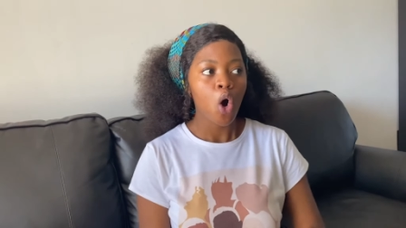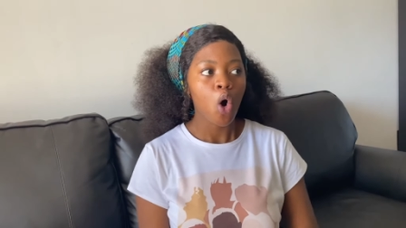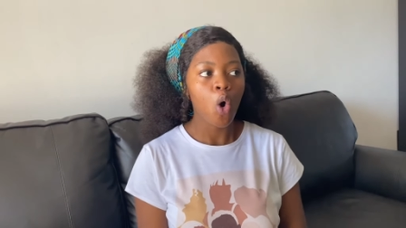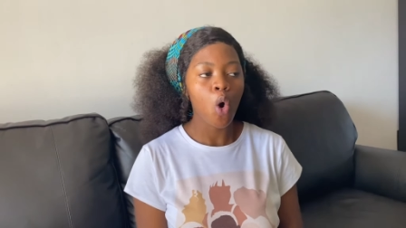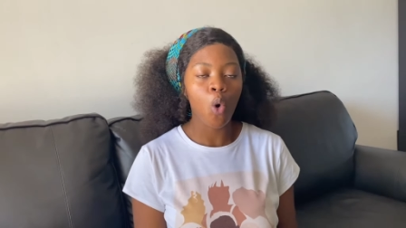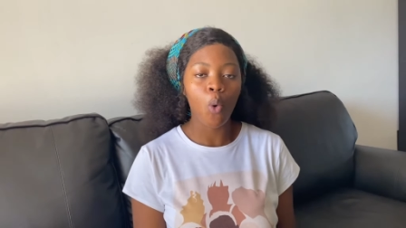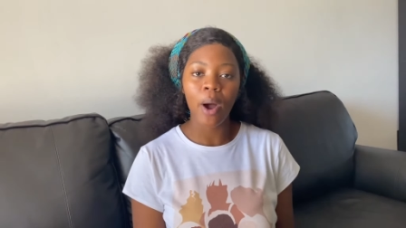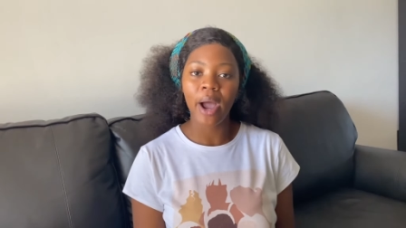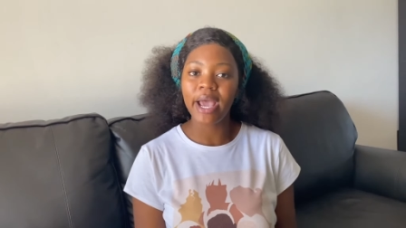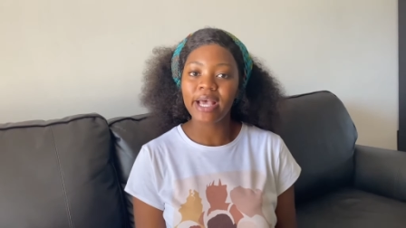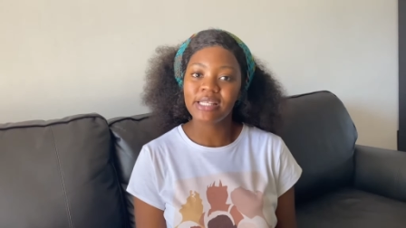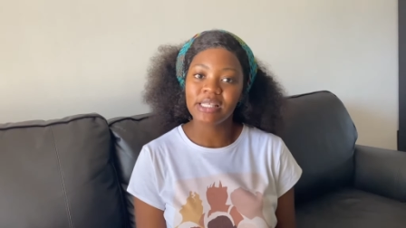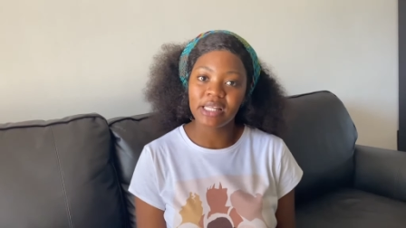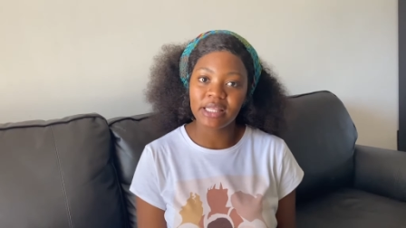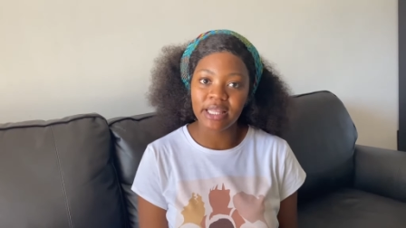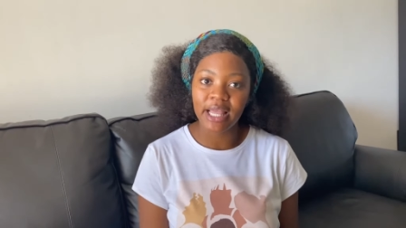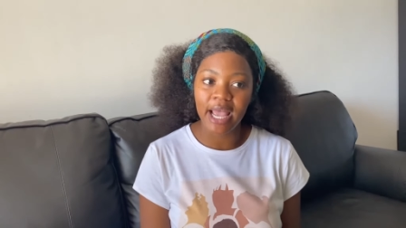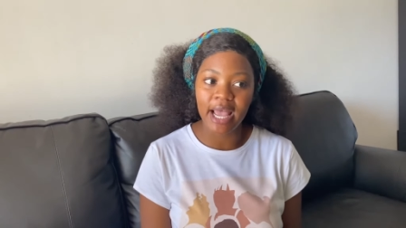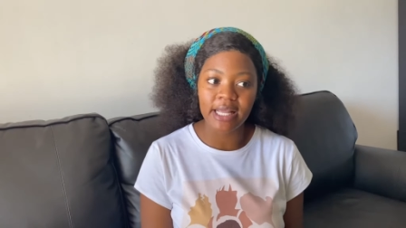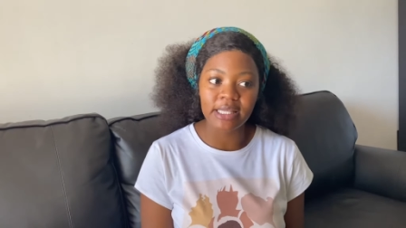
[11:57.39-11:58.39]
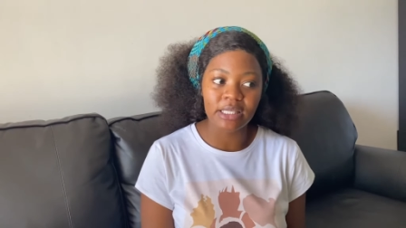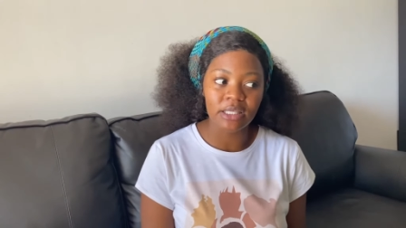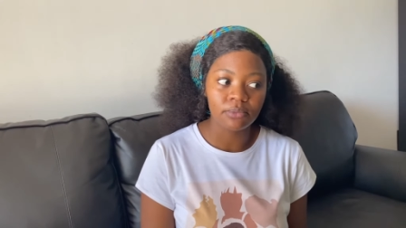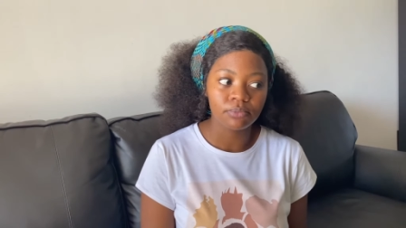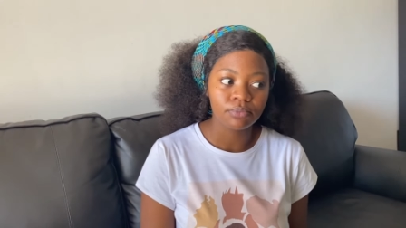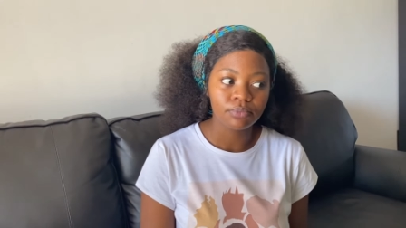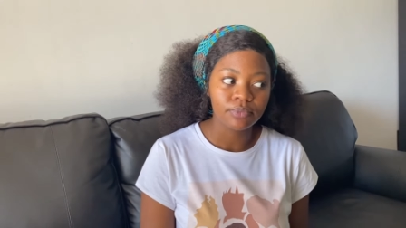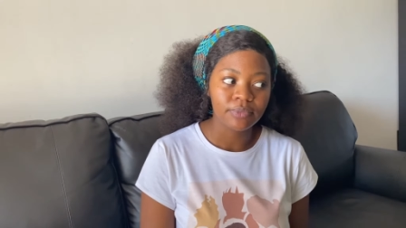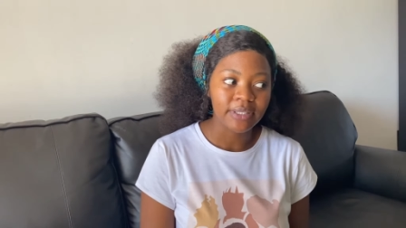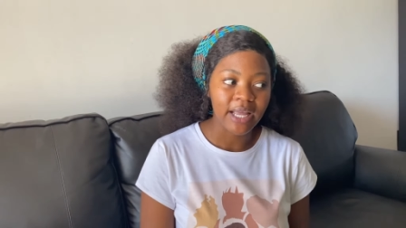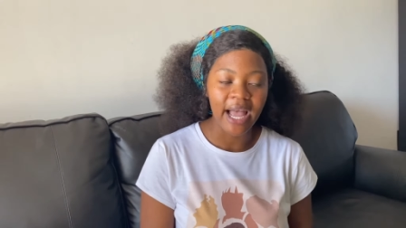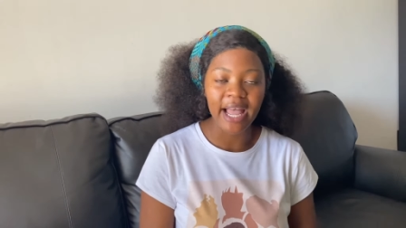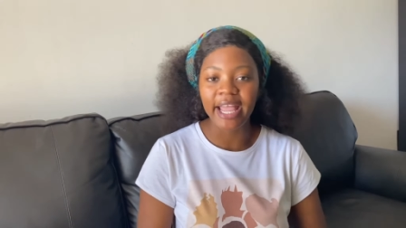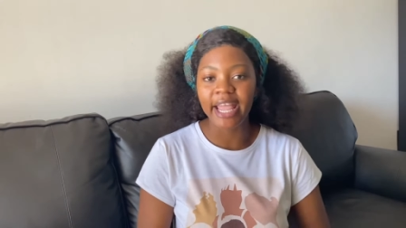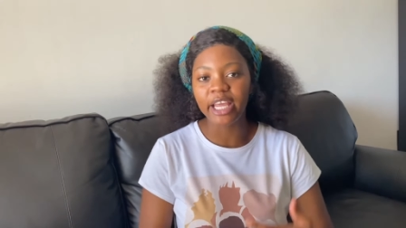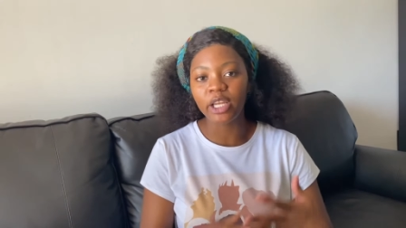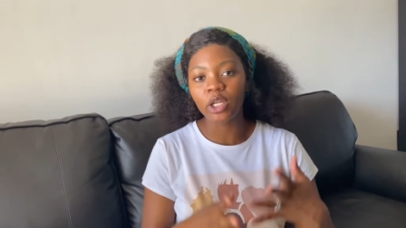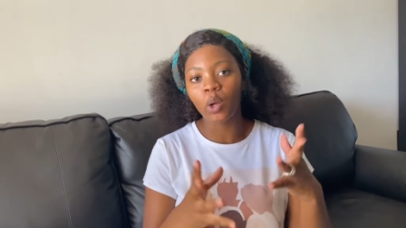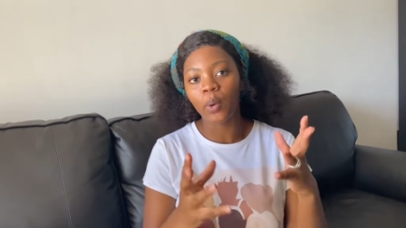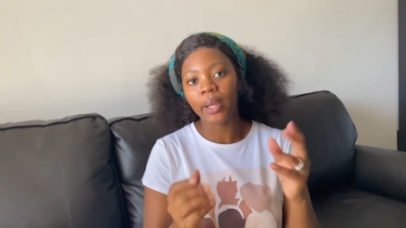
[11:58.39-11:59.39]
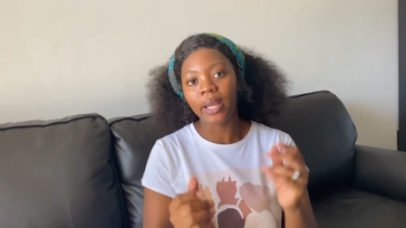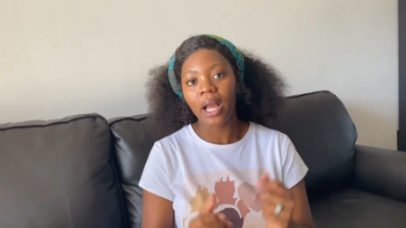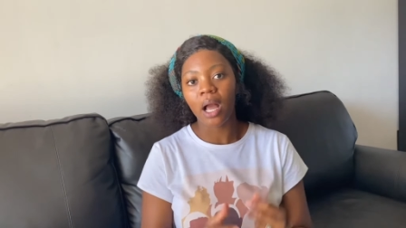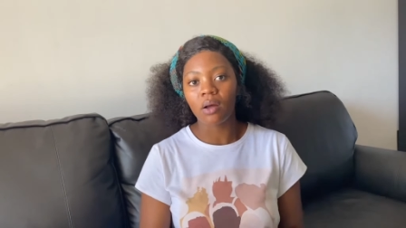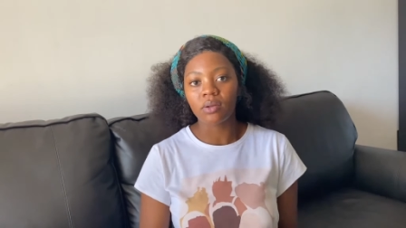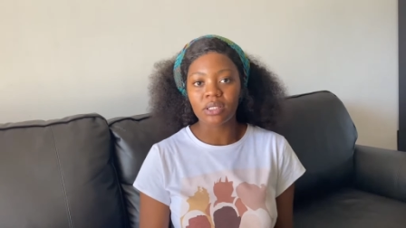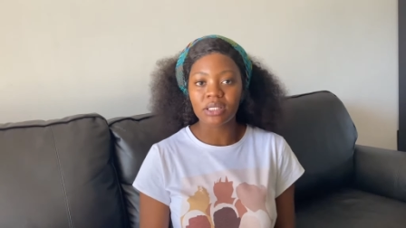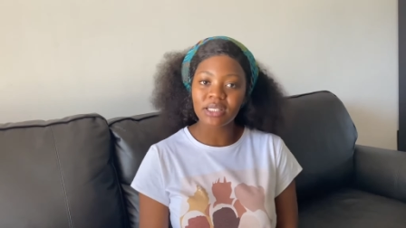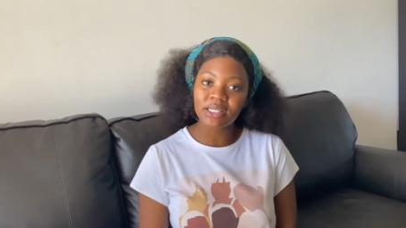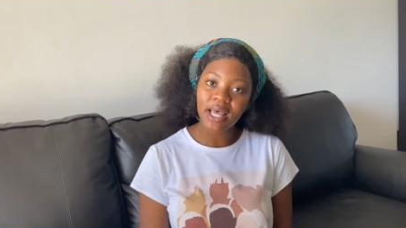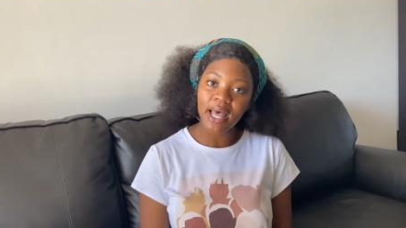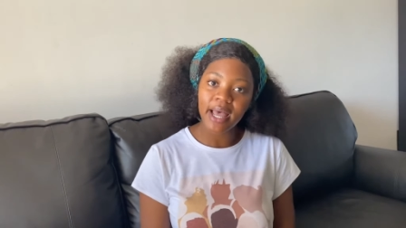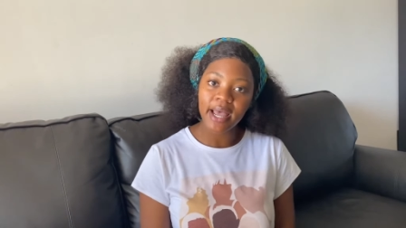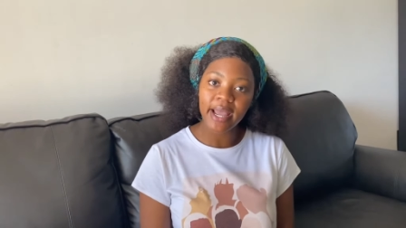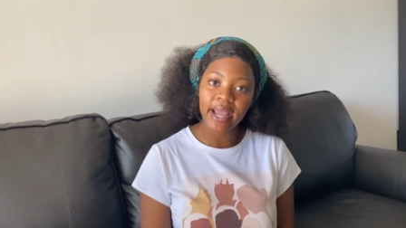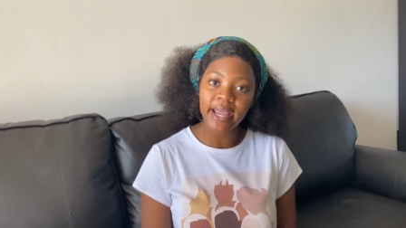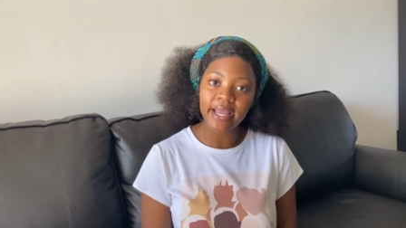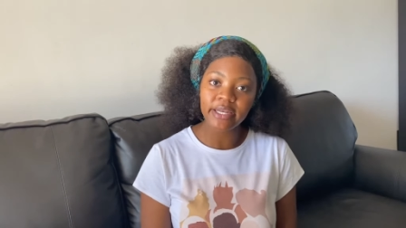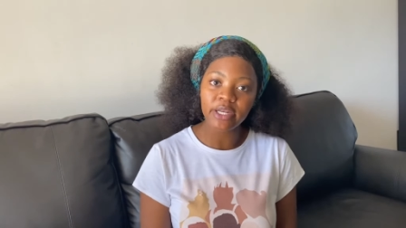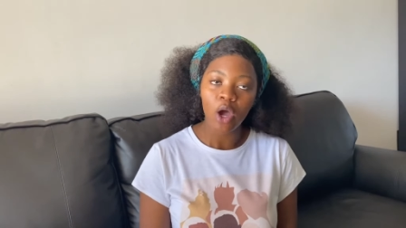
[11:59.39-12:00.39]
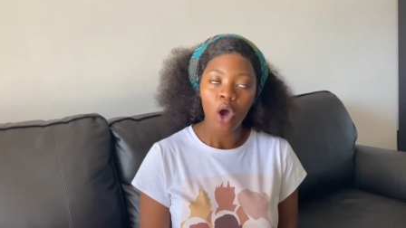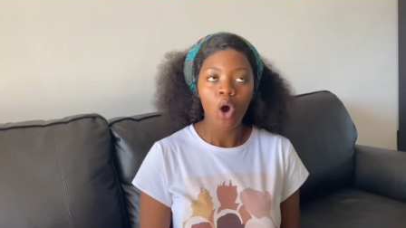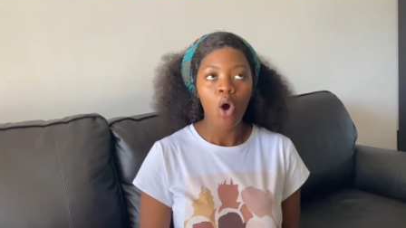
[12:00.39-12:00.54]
Or why is it that I hate going outside?